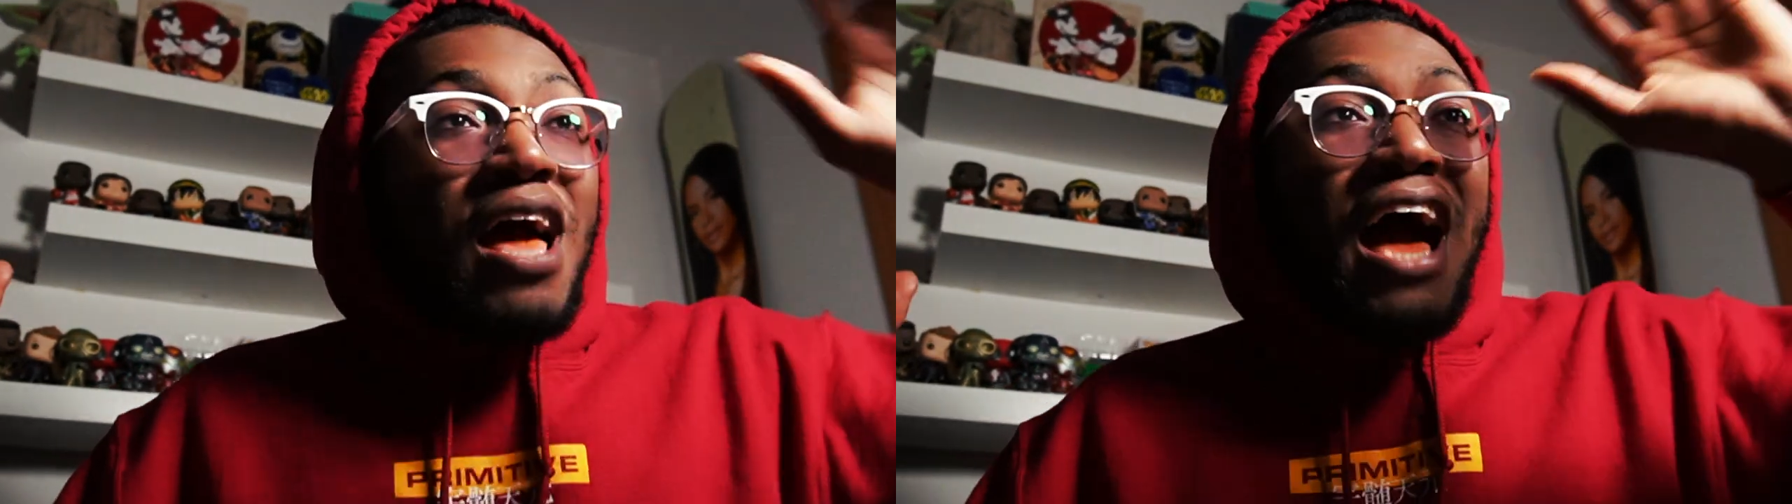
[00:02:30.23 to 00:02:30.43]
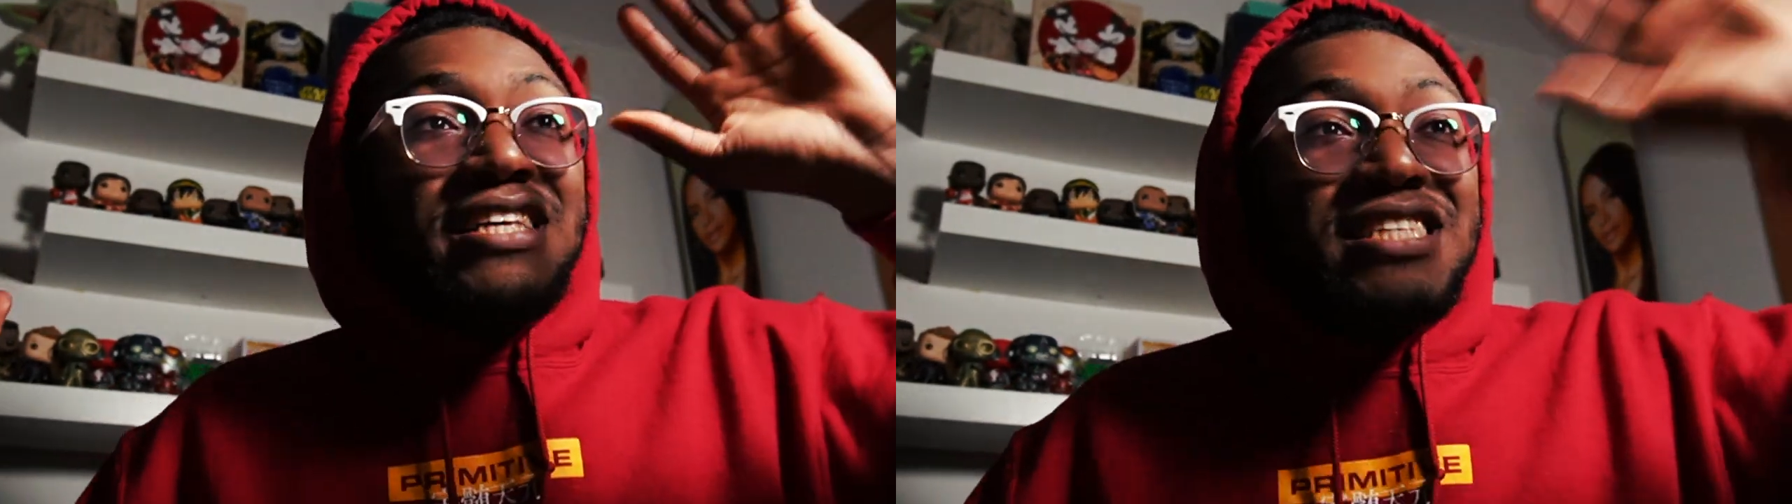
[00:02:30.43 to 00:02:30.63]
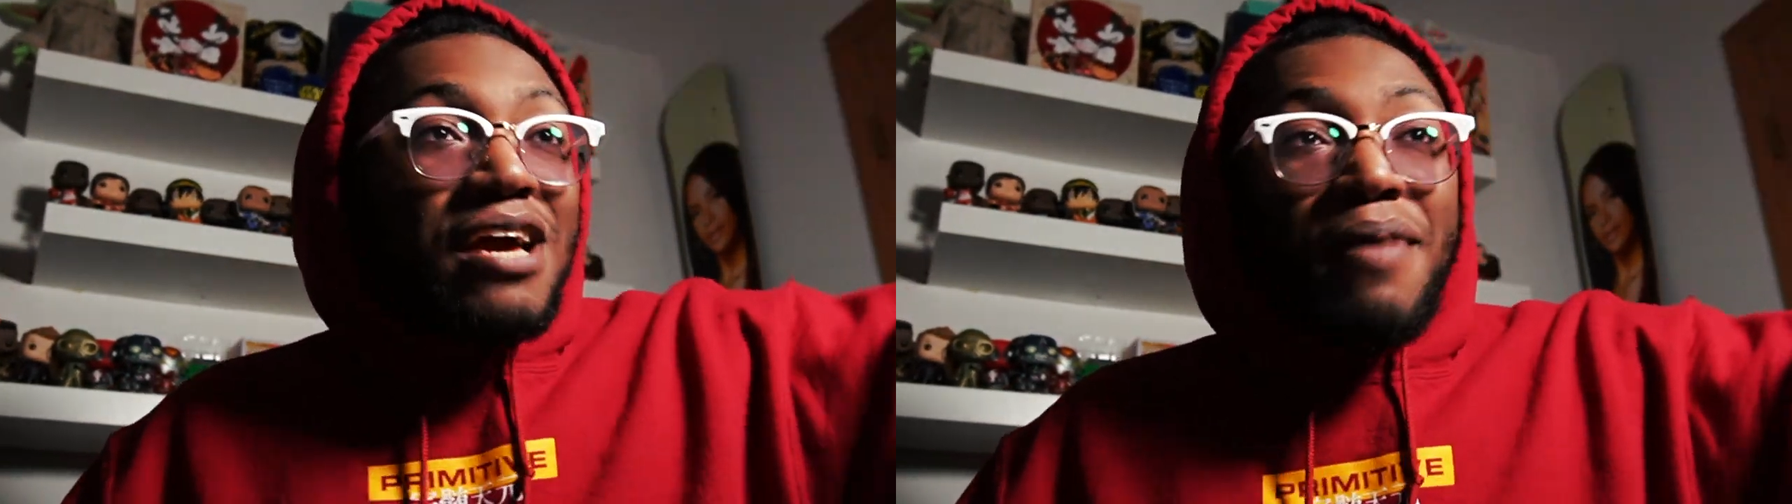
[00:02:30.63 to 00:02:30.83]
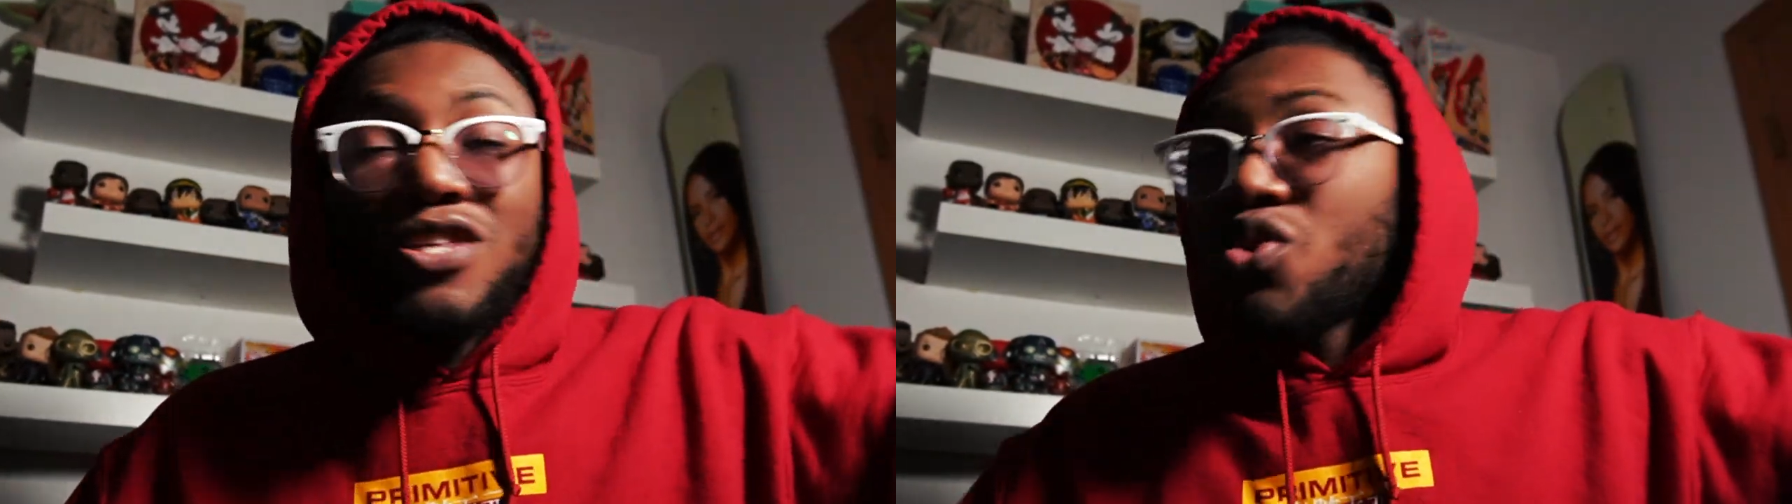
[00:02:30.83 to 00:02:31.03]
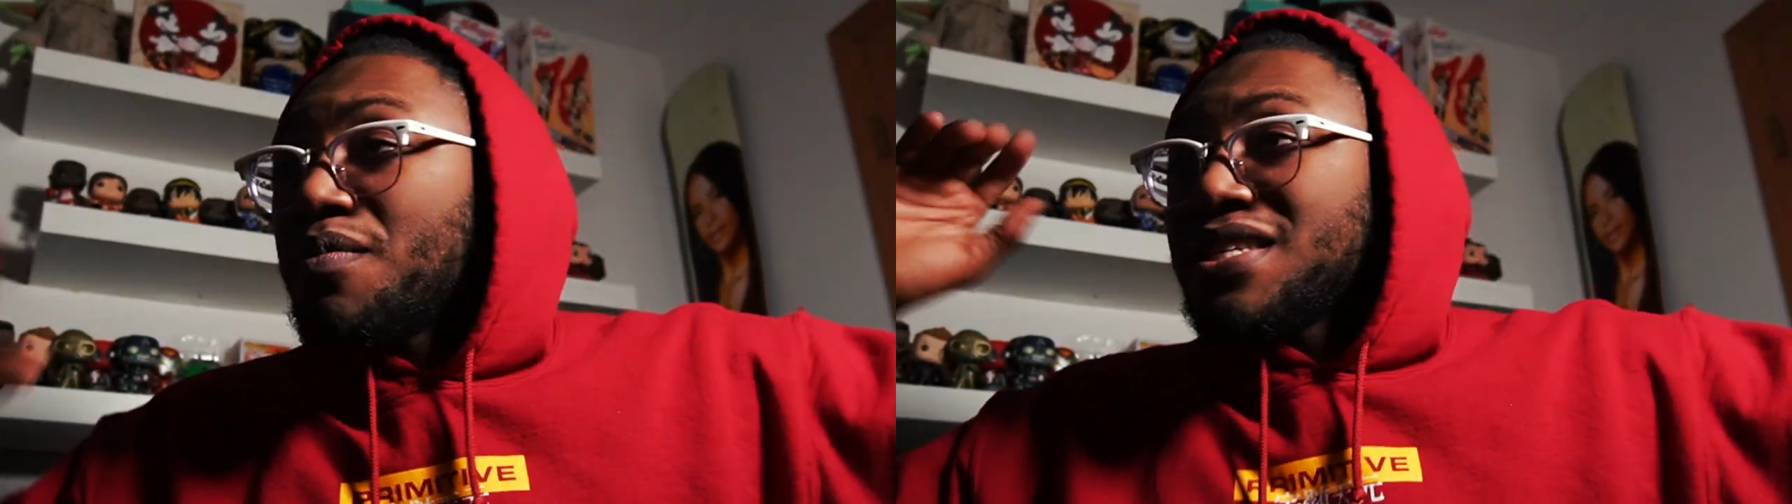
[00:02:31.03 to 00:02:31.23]
I see them at
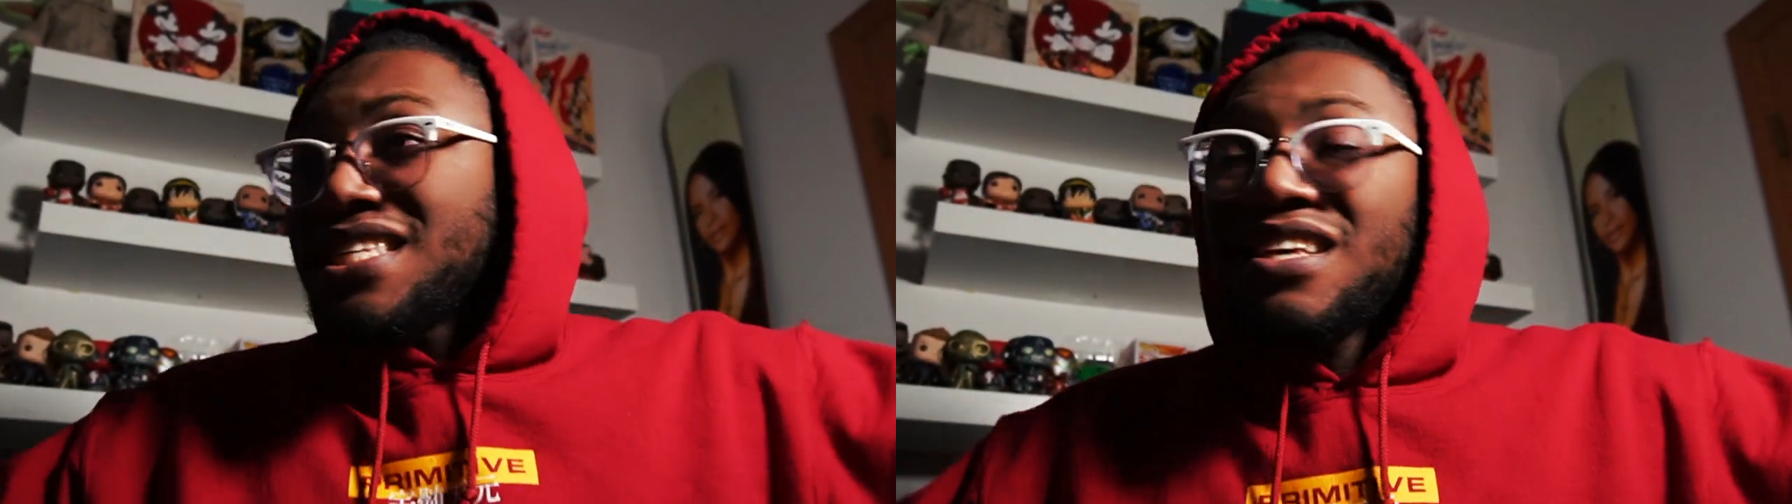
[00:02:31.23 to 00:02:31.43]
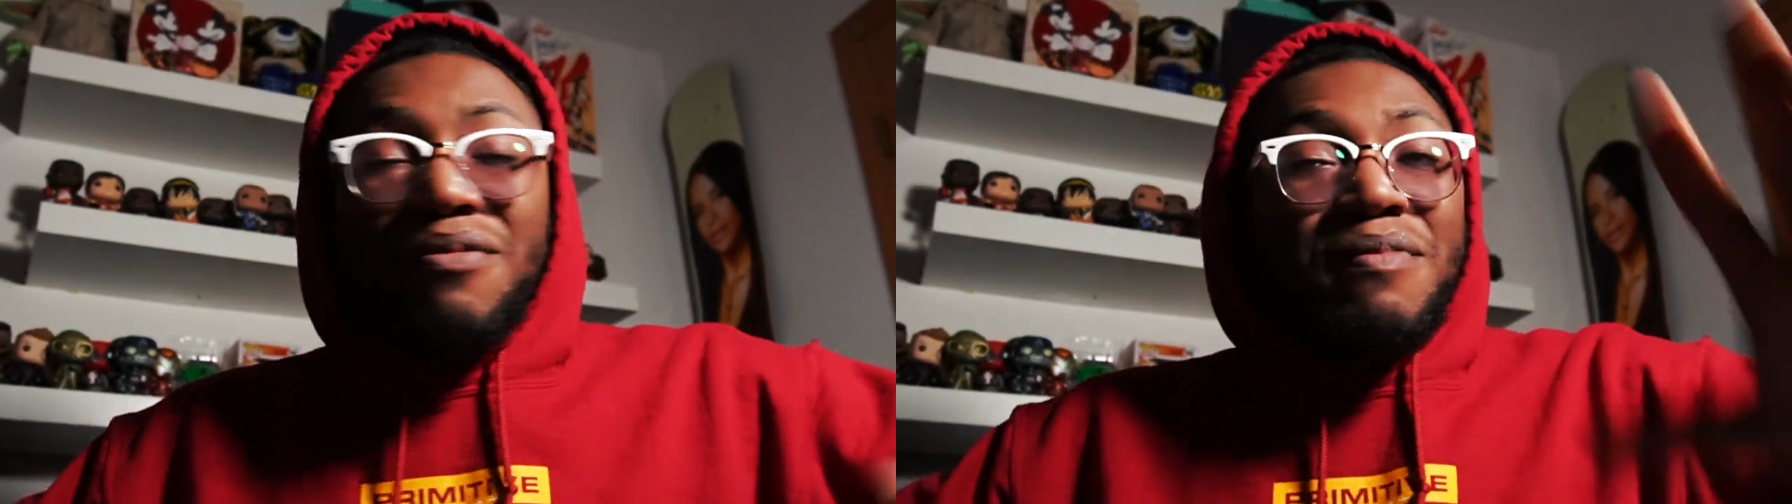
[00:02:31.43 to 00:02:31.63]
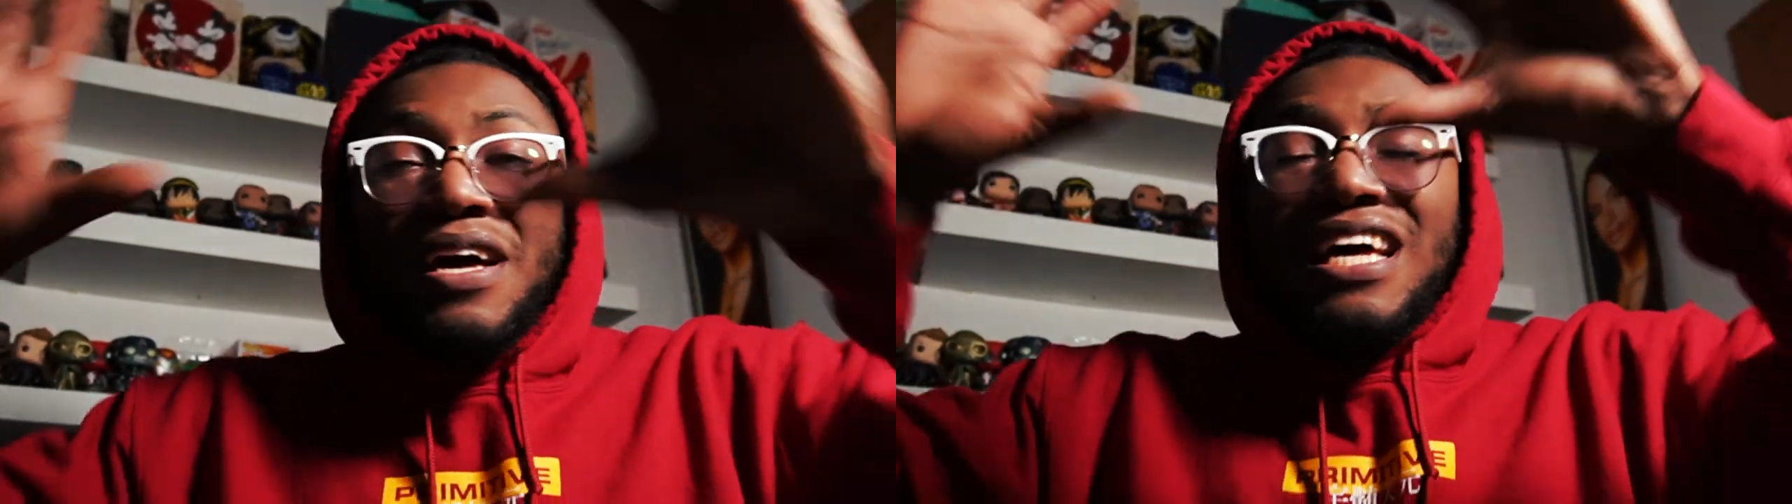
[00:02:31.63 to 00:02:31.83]
tournaments. I see them.